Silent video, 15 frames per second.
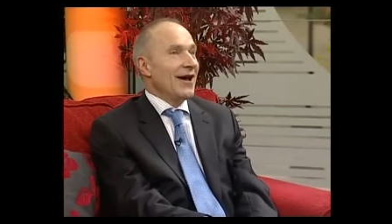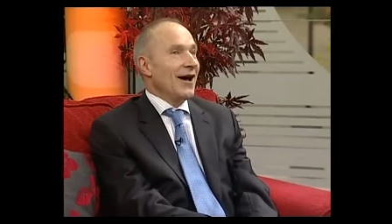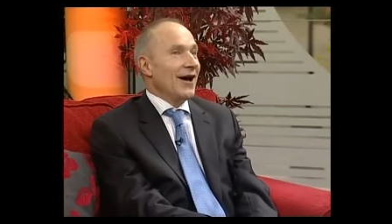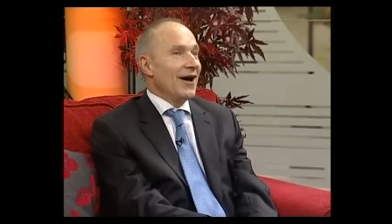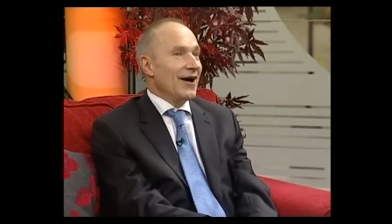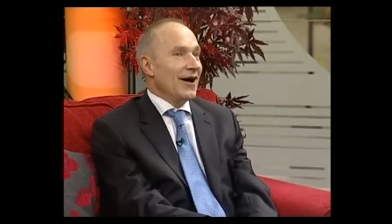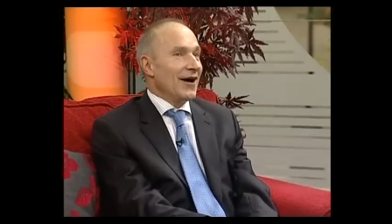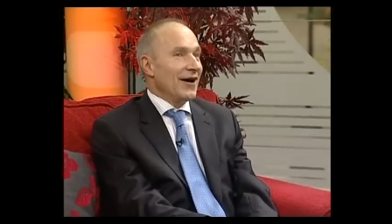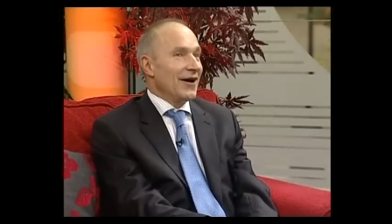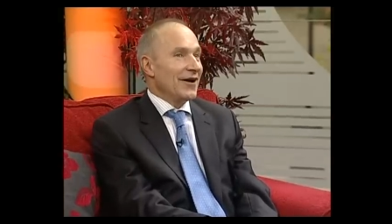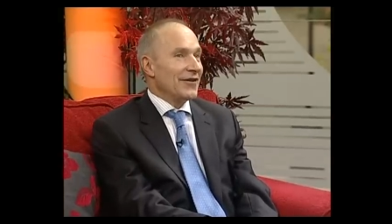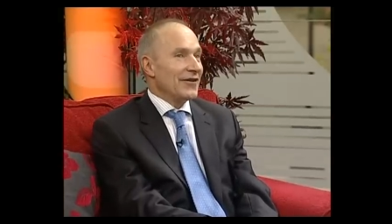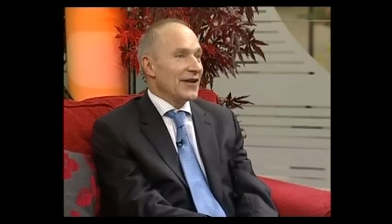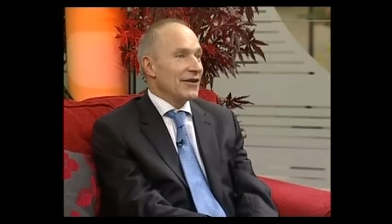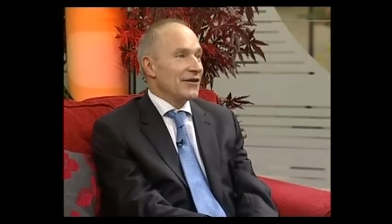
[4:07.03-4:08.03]

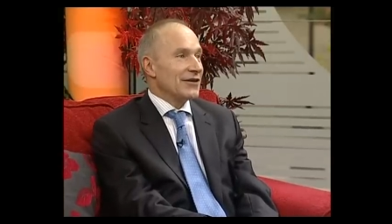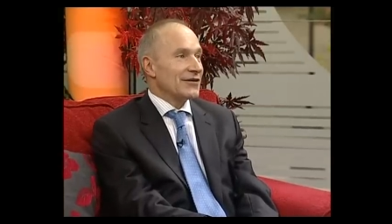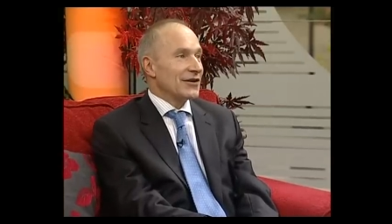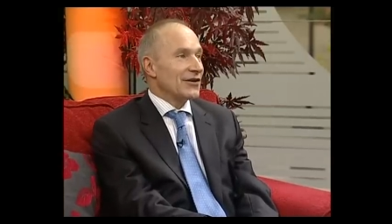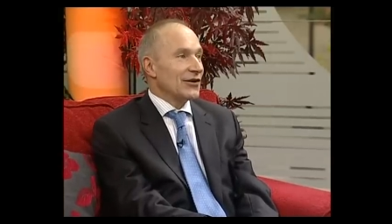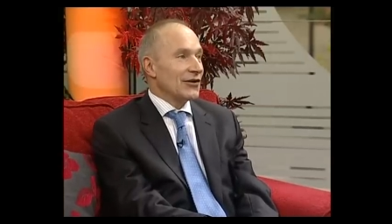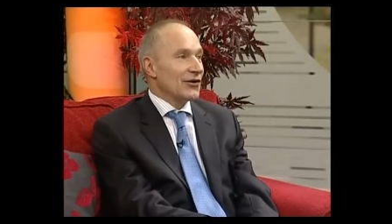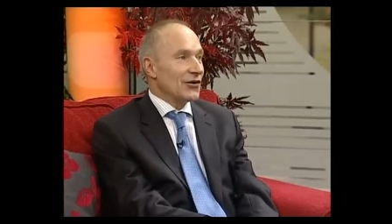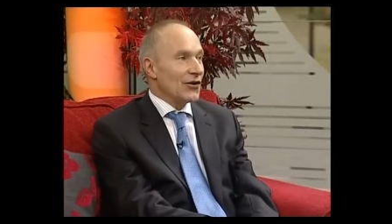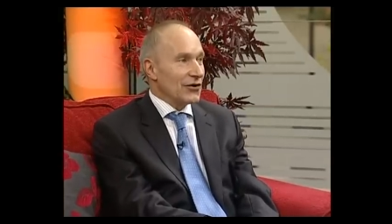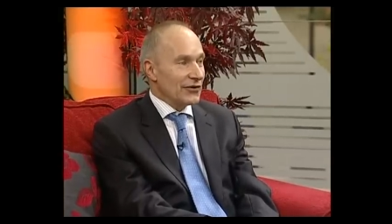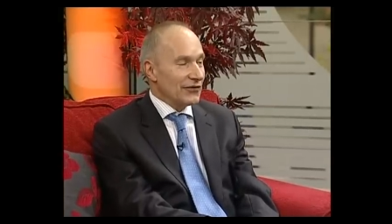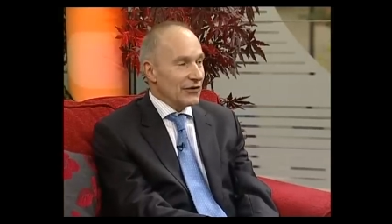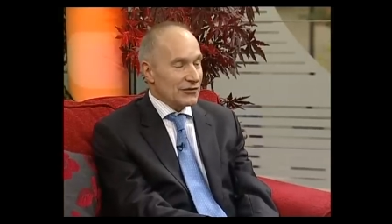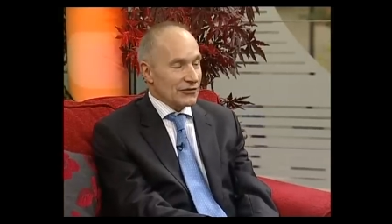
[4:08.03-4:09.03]
There is a lot
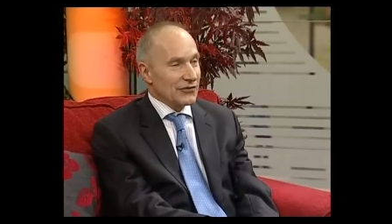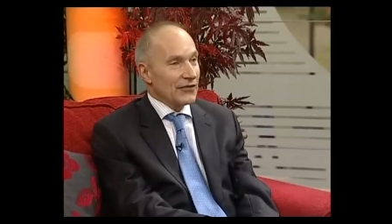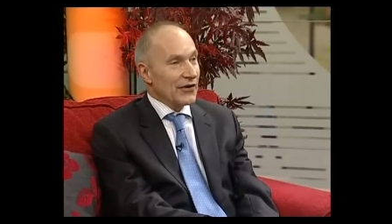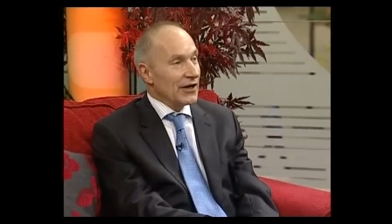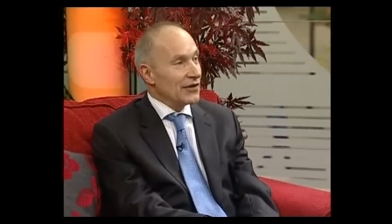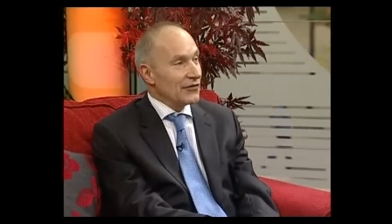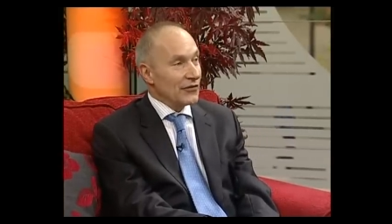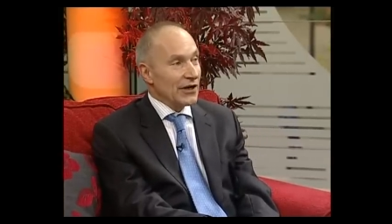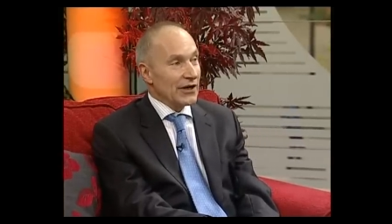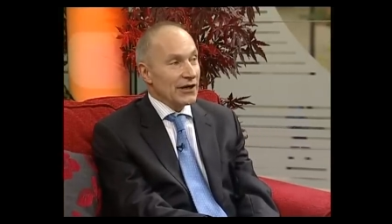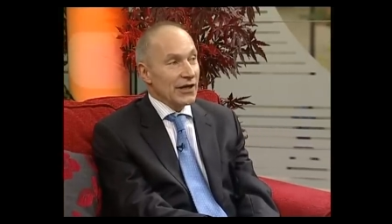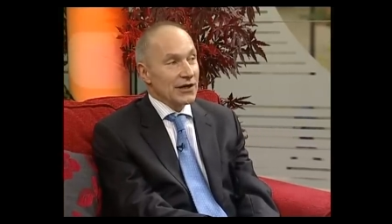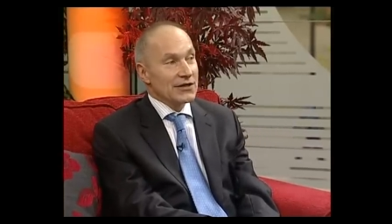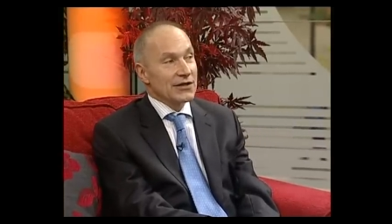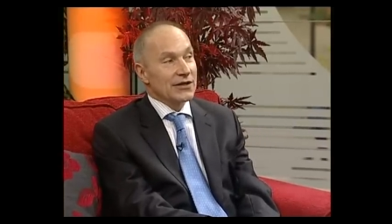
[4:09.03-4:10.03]
of ultraviolet
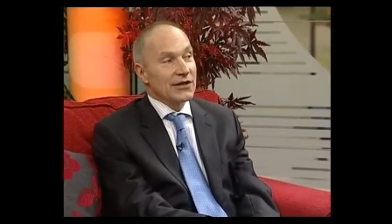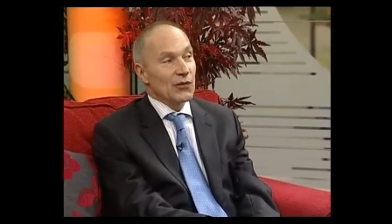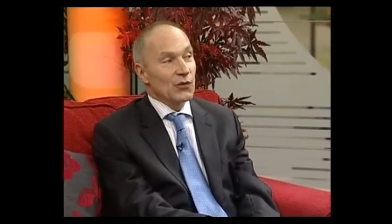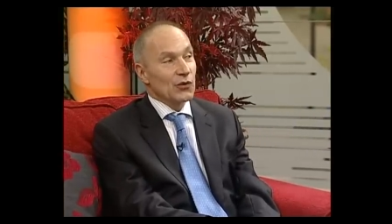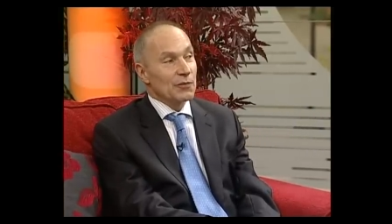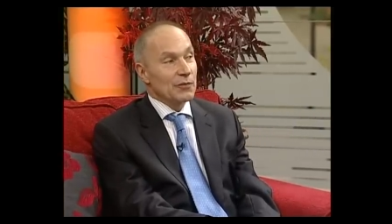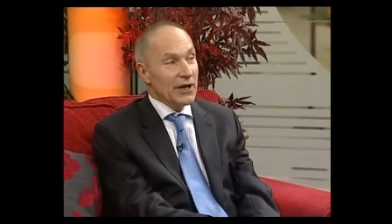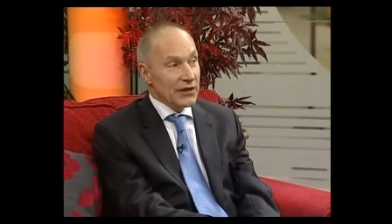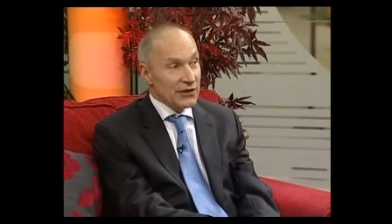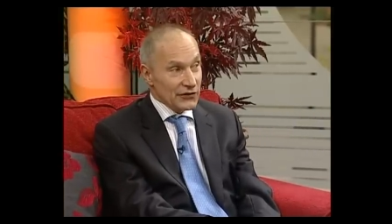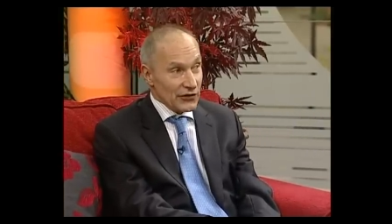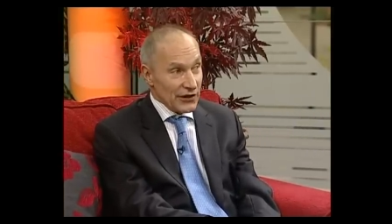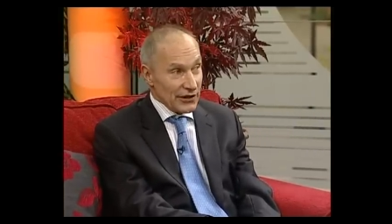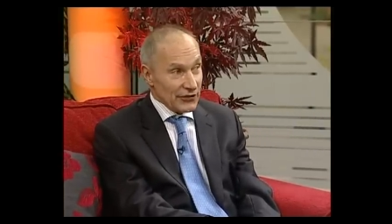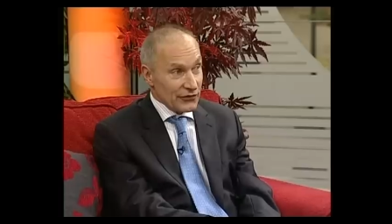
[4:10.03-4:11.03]
radiation that will
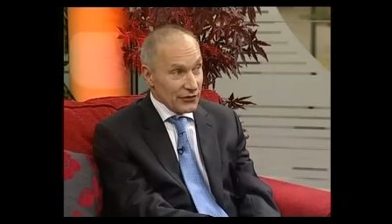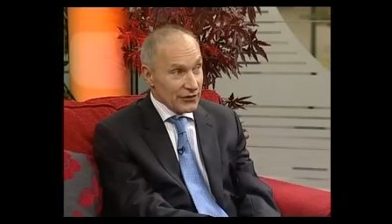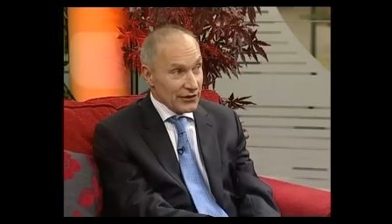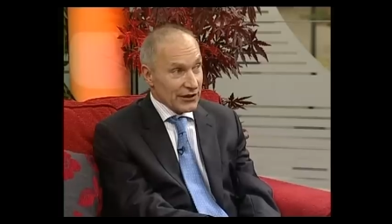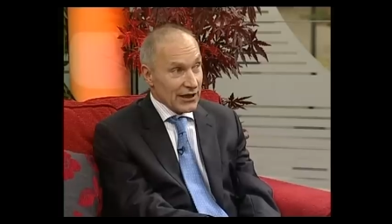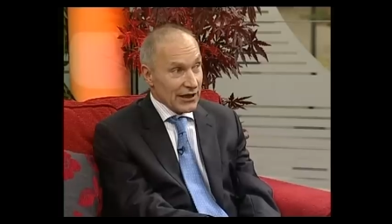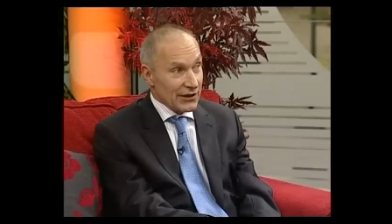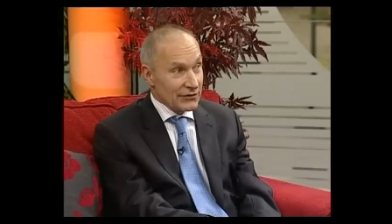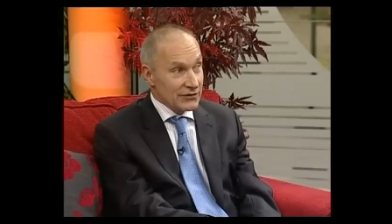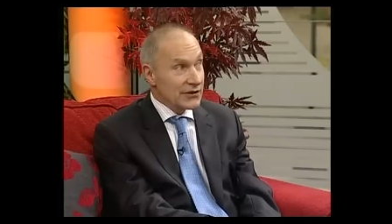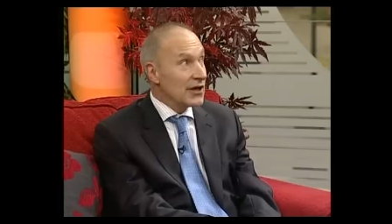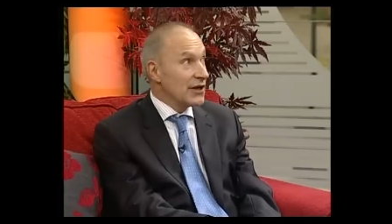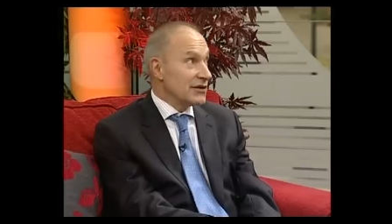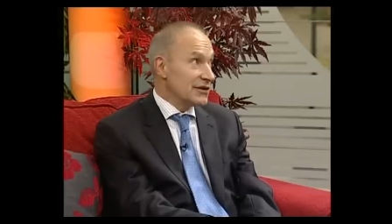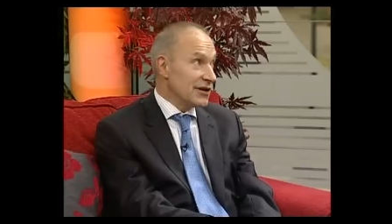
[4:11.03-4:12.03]
penetrate through the clouds.
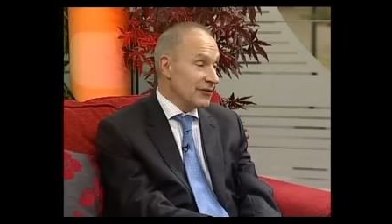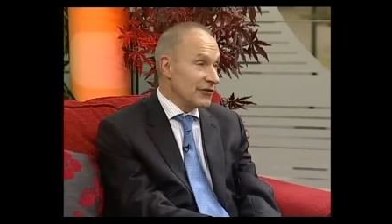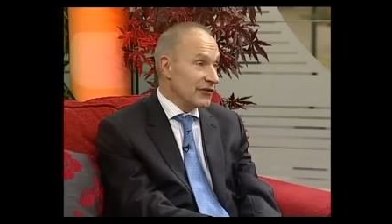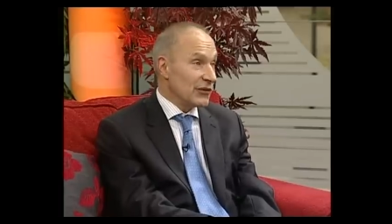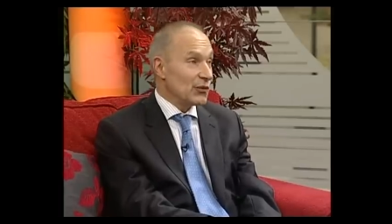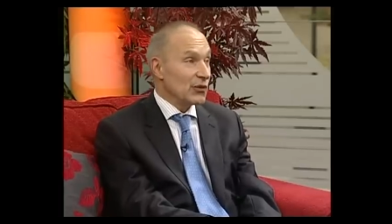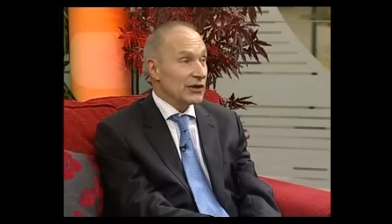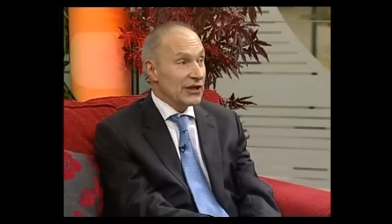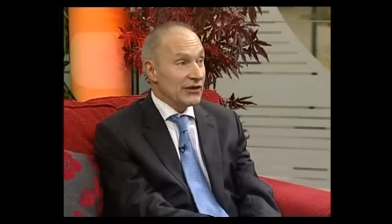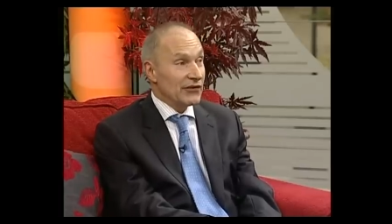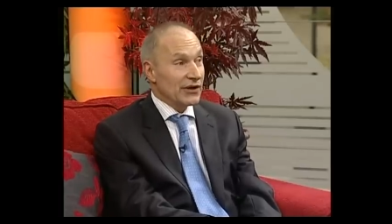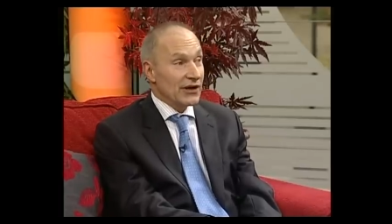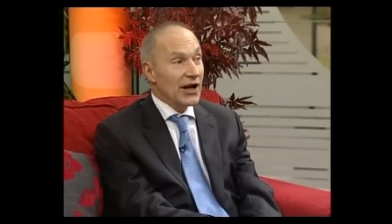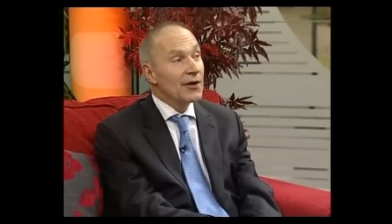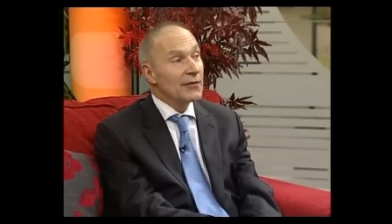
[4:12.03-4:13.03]
Some of it will
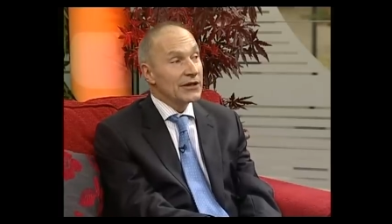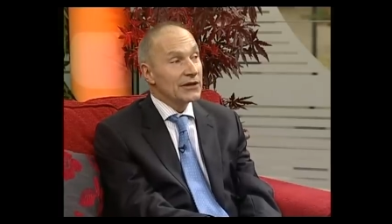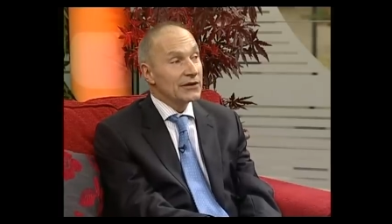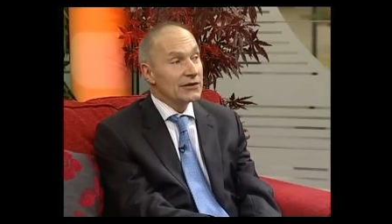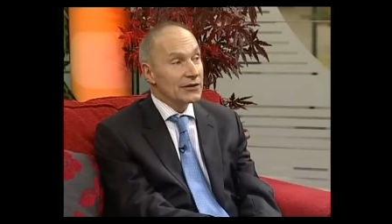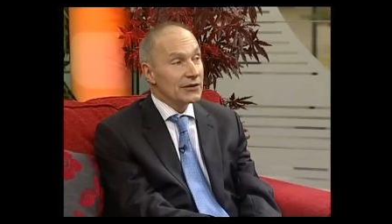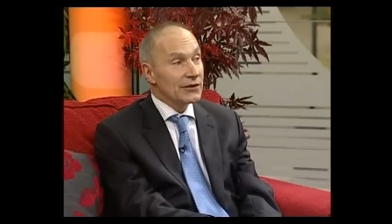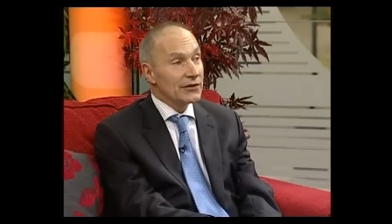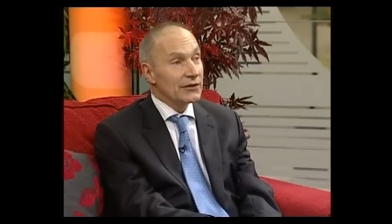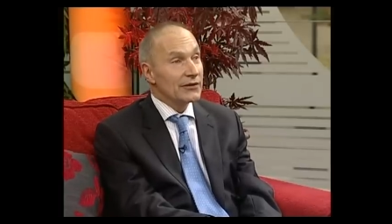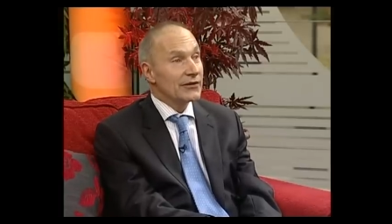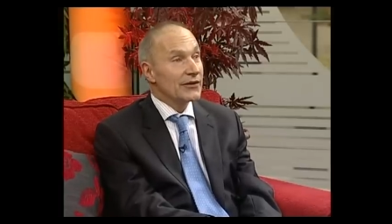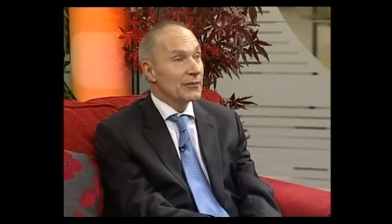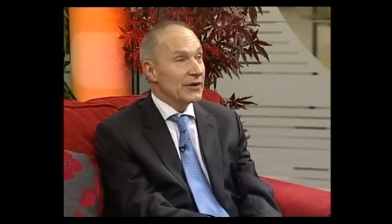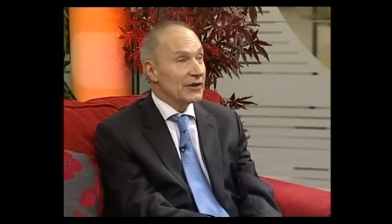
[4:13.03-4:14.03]
even come into
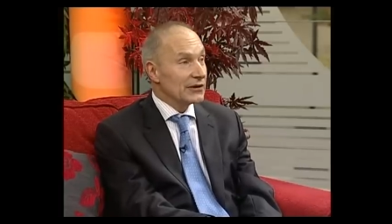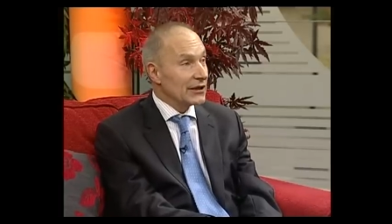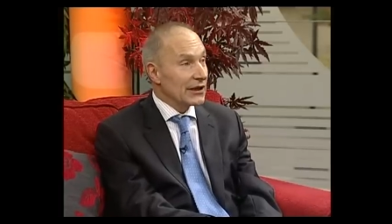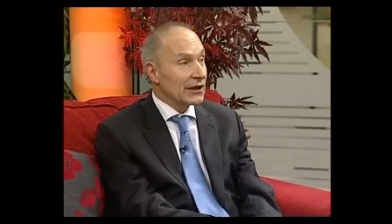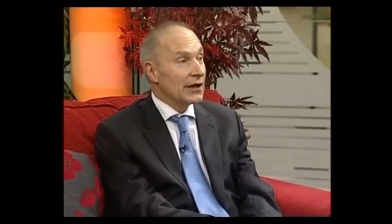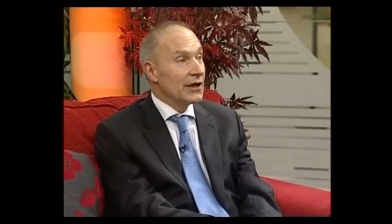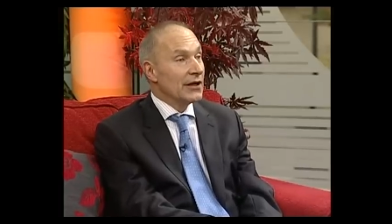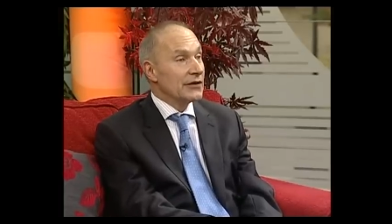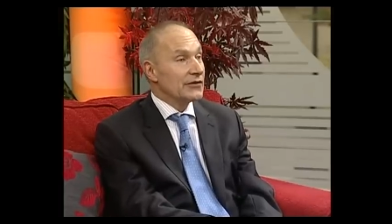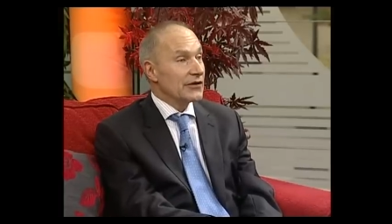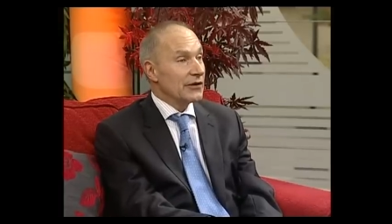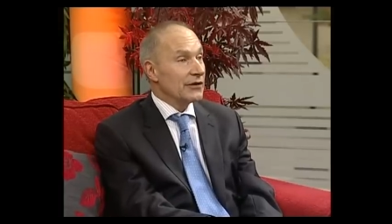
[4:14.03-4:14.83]
the building. So